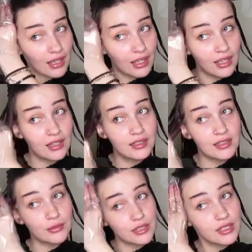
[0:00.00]
and
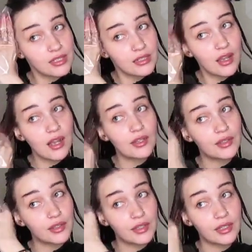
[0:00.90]
it was just not
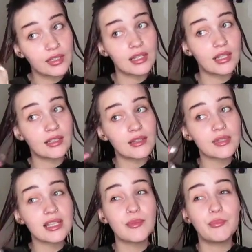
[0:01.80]
good, and it
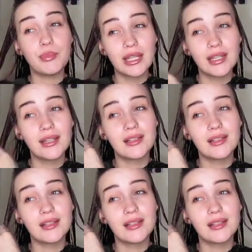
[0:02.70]
was like big,